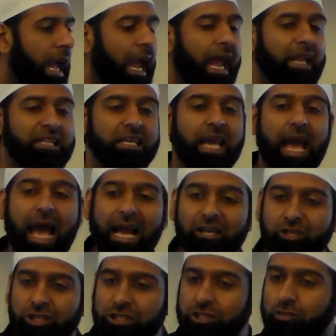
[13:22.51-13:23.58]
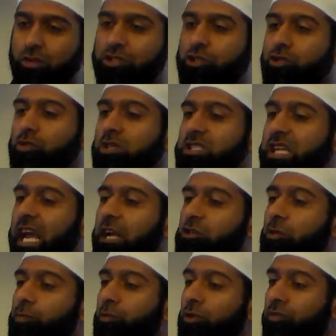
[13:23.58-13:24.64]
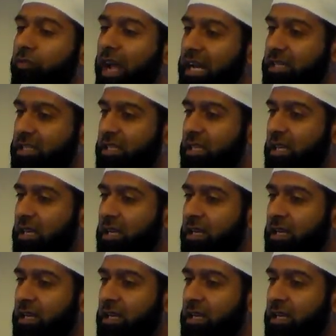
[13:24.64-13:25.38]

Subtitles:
and the actions which you will take to prevent